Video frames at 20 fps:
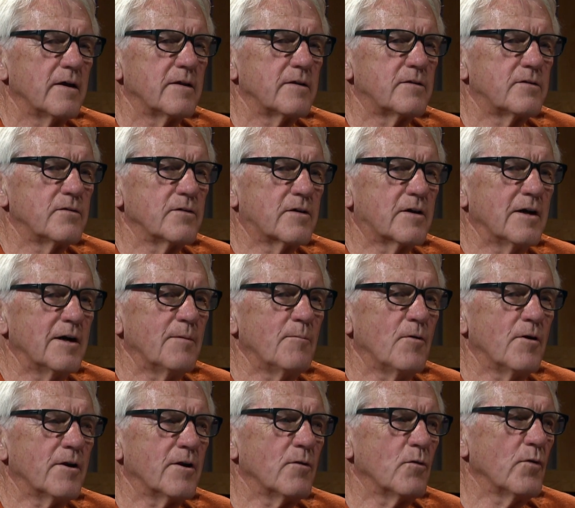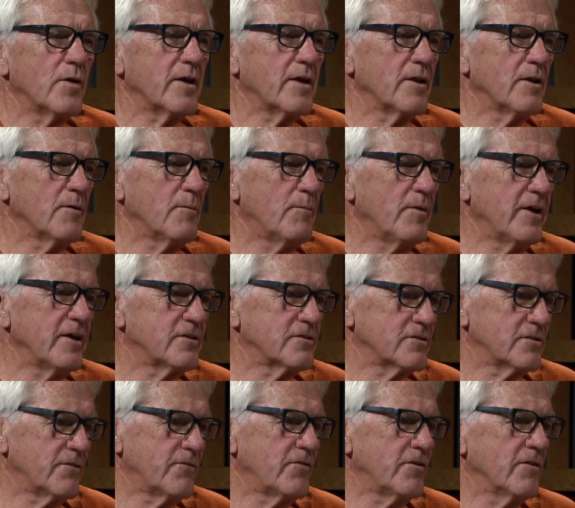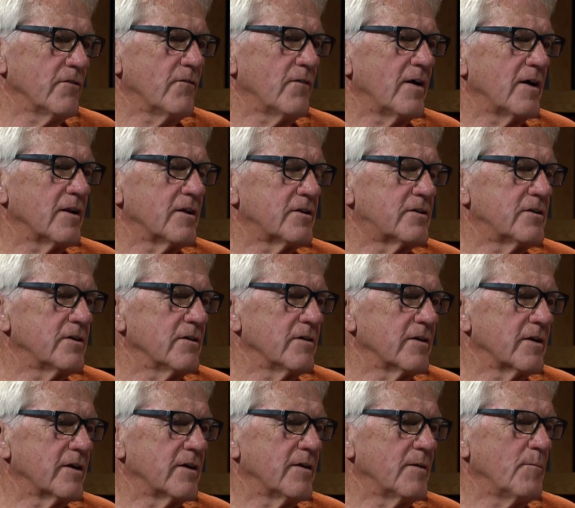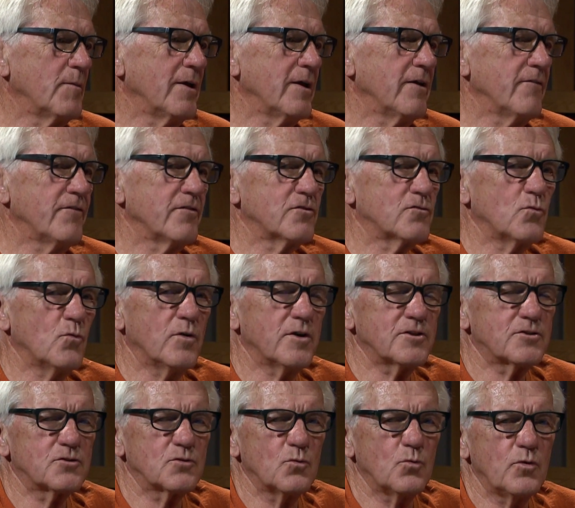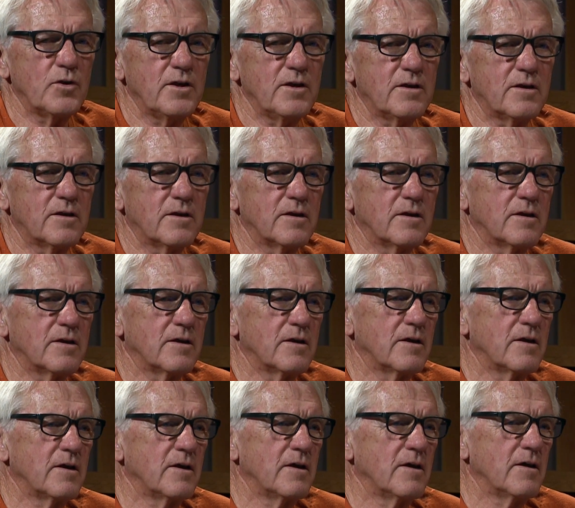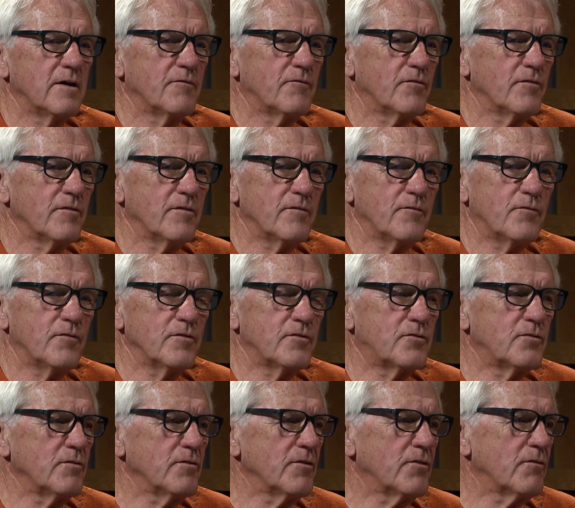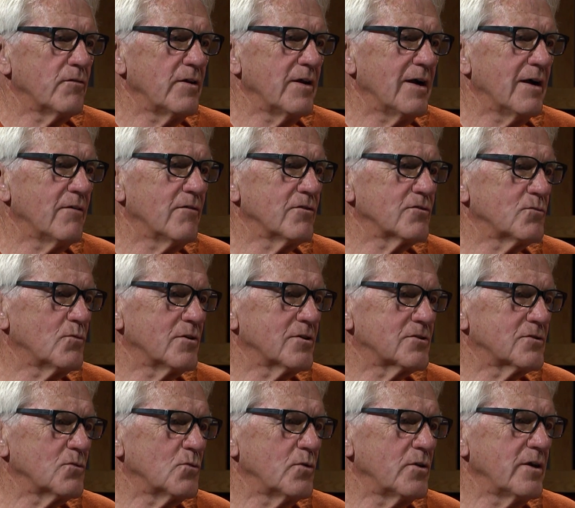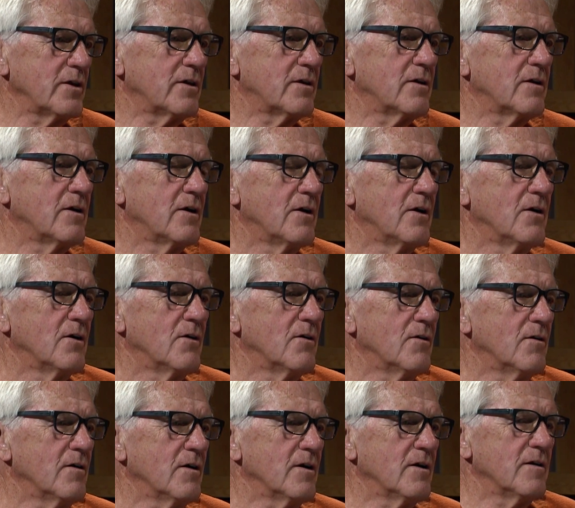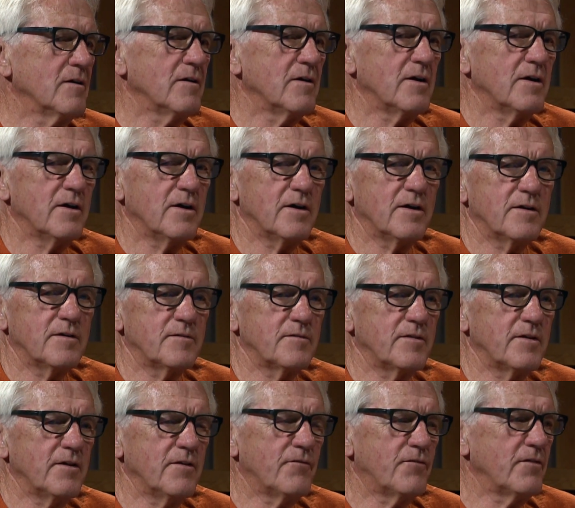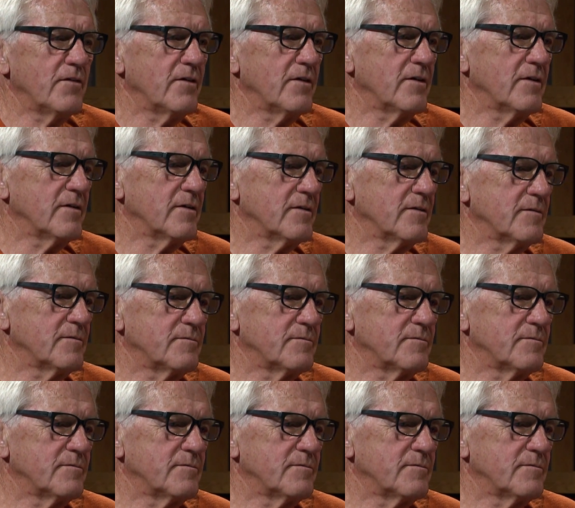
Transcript: to come on a regular basis if you're volunteering if it's once a week for, for two or three hours once a week or uh, if uh,